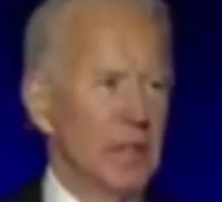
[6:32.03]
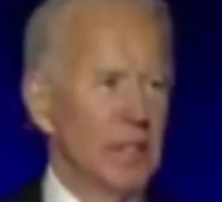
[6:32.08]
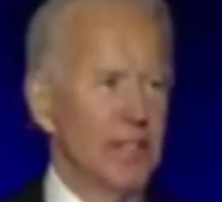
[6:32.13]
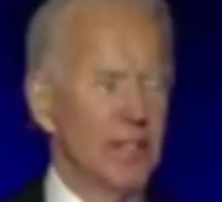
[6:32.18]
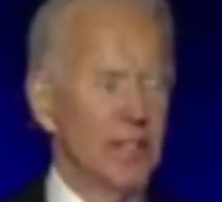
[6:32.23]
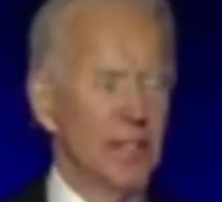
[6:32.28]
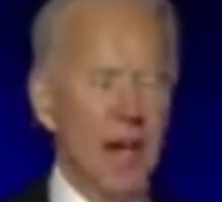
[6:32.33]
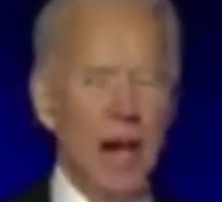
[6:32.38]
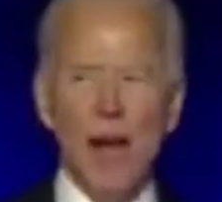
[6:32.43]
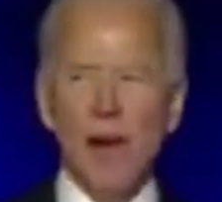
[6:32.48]

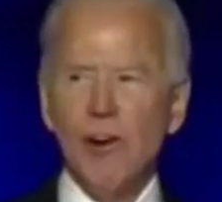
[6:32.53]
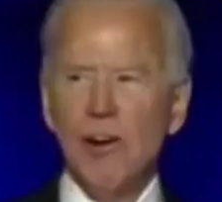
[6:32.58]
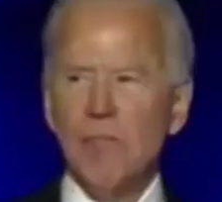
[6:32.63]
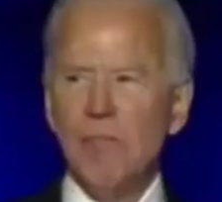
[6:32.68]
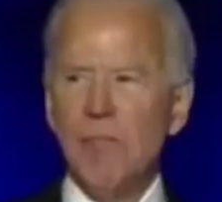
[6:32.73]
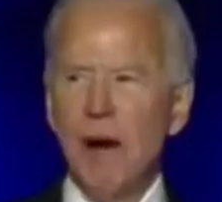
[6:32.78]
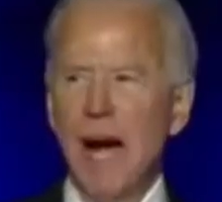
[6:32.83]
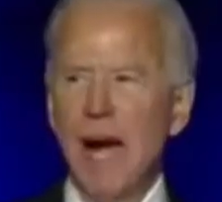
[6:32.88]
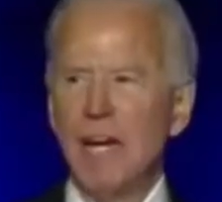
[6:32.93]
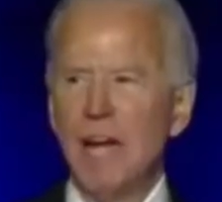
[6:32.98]
It's the honor
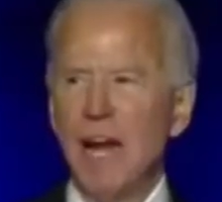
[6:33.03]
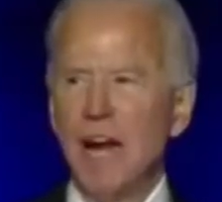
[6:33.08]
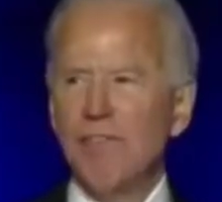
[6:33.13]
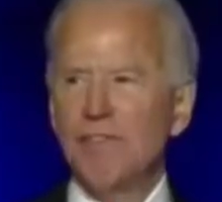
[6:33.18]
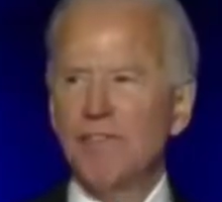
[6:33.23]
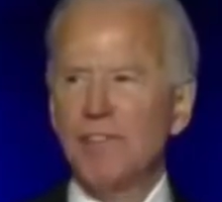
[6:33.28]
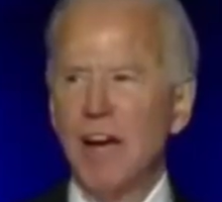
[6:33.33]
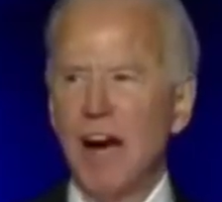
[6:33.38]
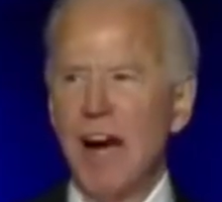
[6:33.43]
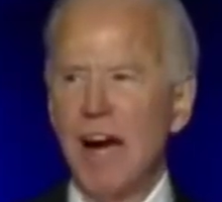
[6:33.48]
of my
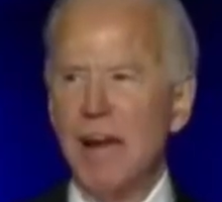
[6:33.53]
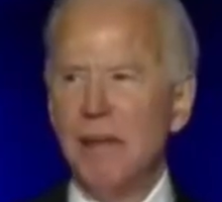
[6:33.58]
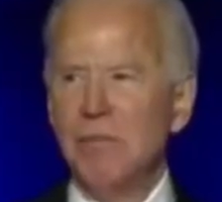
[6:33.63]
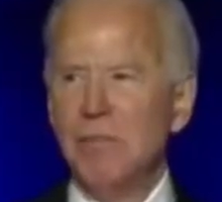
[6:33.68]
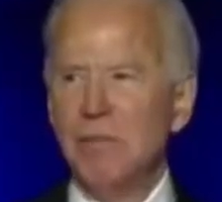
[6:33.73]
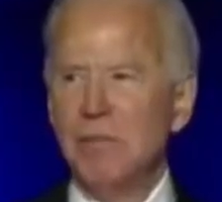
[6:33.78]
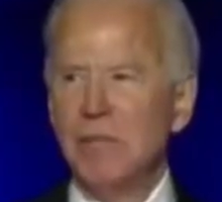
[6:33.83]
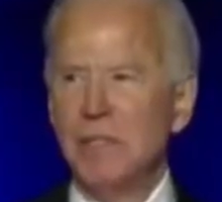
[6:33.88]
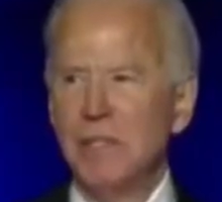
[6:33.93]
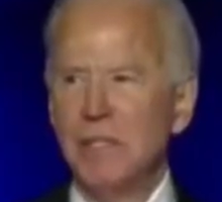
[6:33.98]

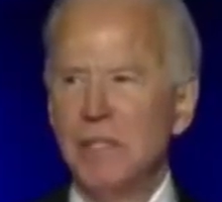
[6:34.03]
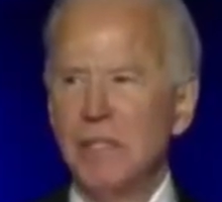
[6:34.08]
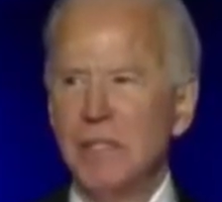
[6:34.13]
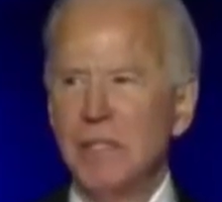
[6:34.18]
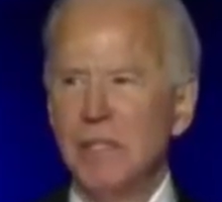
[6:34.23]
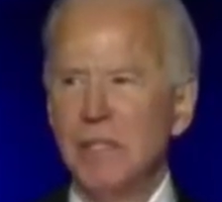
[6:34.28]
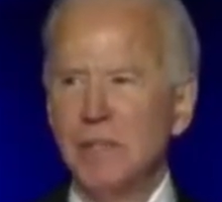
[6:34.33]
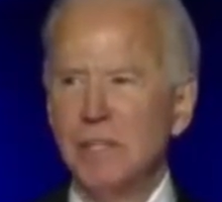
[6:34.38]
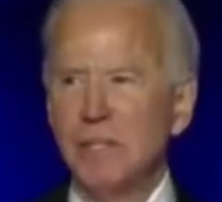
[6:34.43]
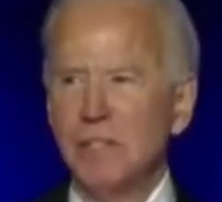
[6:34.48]
lifetime
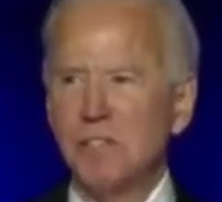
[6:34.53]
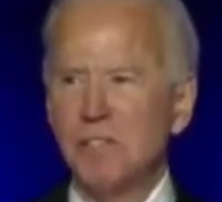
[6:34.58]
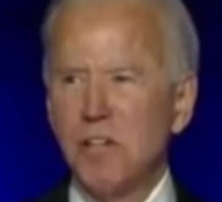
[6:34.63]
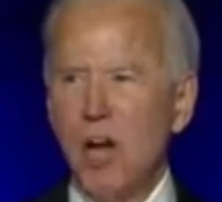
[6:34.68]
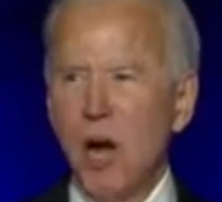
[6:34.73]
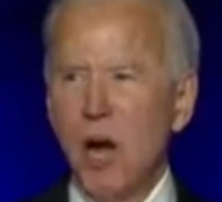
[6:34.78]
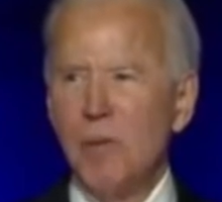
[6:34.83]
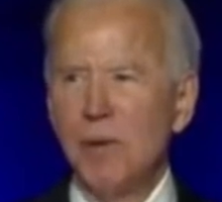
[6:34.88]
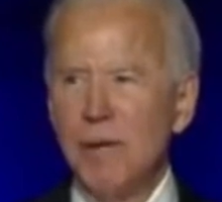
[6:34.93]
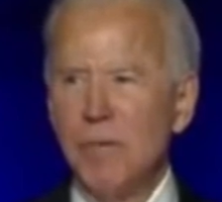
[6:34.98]
that
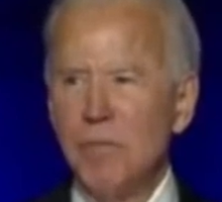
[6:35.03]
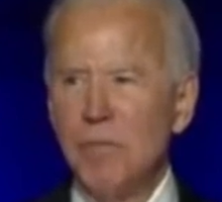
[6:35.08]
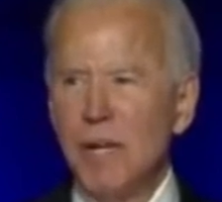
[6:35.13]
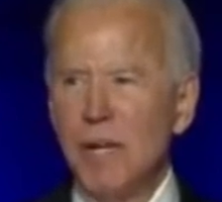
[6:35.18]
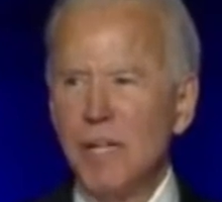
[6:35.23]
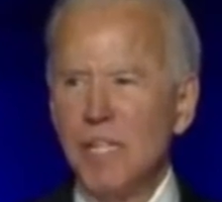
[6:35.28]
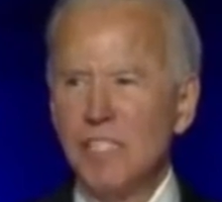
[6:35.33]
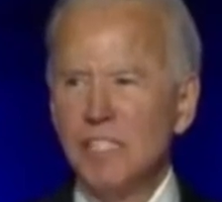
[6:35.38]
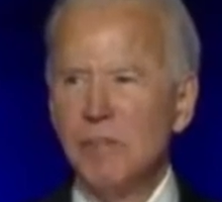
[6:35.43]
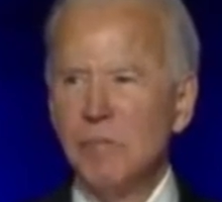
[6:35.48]
so many
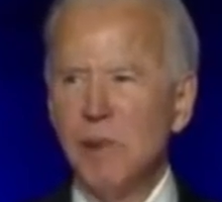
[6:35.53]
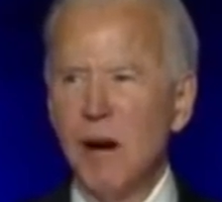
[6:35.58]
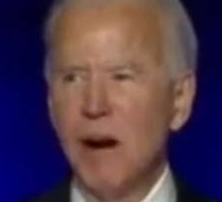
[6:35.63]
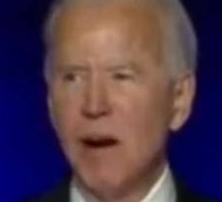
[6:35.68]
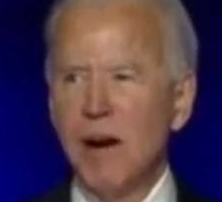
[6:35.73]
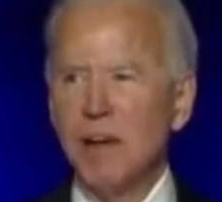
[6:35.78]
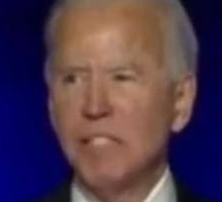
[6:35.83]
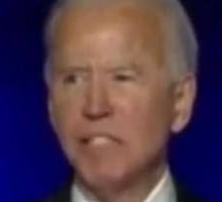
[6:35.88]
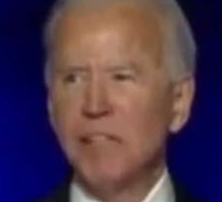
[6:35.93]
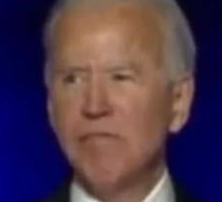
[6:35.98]
millions of
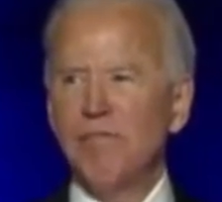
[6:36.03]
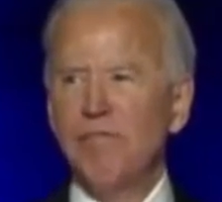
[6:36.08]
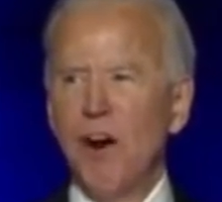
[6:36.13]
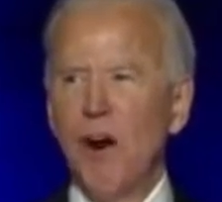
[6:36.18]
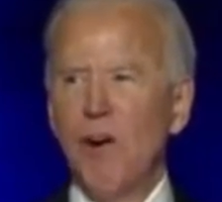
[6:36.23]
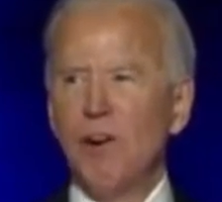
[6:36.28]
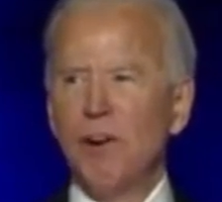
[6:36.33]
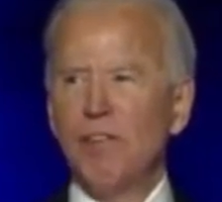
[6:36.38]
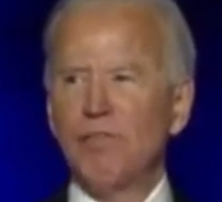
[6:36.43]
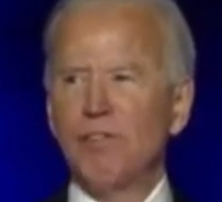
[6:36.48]
Americans have
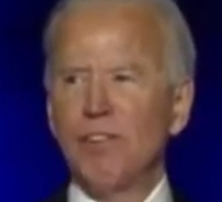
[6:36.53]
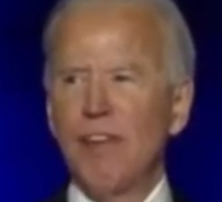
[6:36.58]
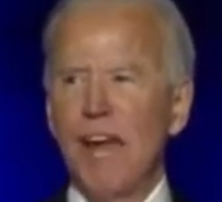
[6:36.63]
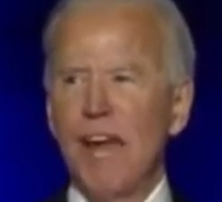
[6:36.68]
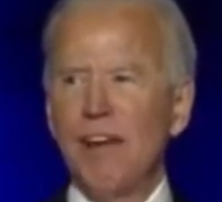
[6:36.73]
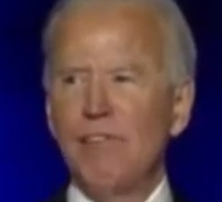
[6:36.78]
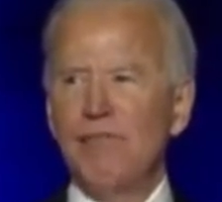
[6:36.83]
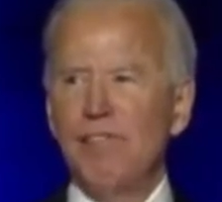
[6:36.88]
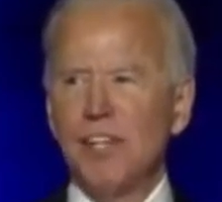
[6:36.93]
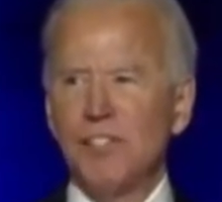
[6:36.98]
voted for
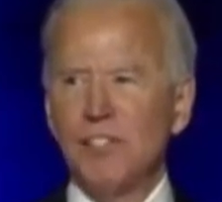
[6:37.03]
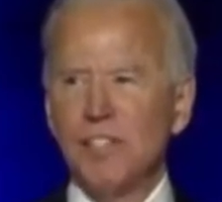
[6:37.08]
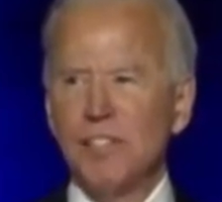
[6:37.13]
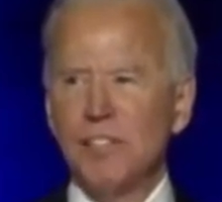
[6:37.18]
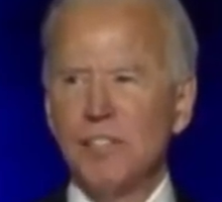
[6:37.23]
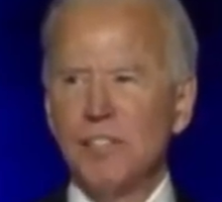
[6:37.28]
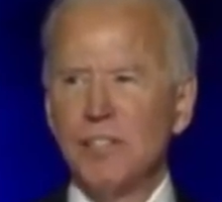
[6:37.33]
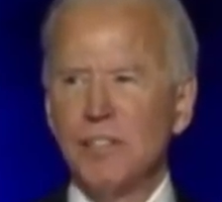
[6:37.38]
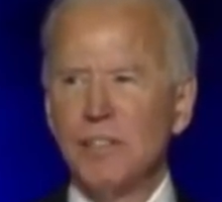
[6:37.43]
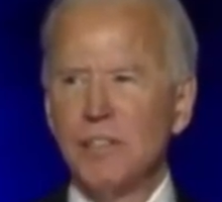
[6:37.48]
that vision.